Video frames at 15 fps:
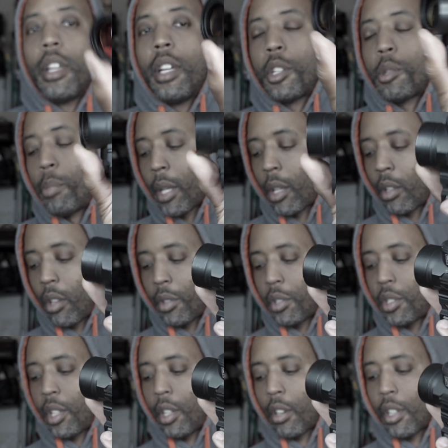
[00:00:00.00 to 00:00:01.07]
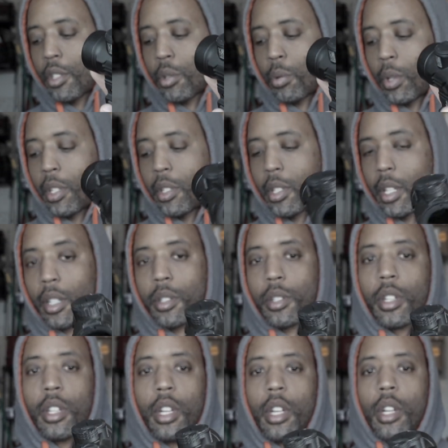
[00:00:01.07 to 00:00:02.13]
It's bigger on the TRS-26.
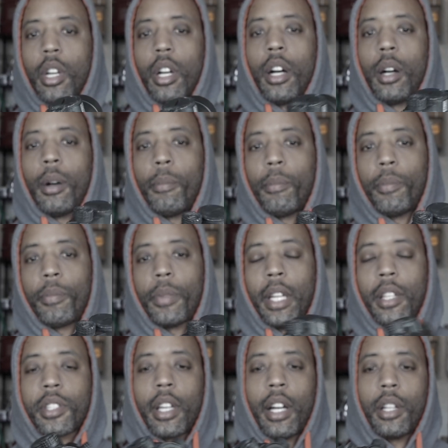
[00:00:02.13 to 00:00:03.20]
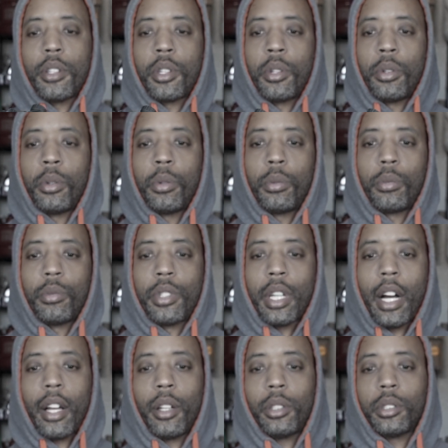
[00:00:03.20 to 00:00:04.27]
It's got two
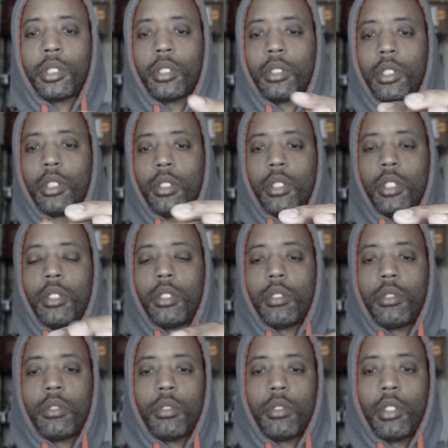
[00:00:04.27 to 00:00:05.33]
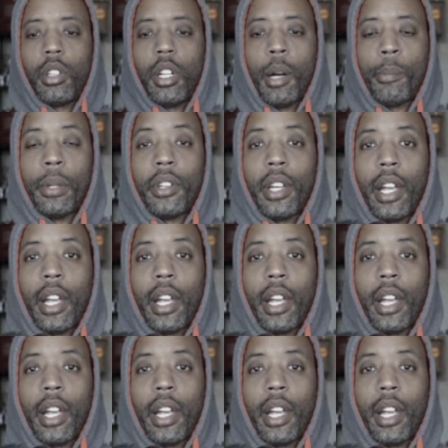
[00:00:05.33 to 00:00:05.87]
dials, up and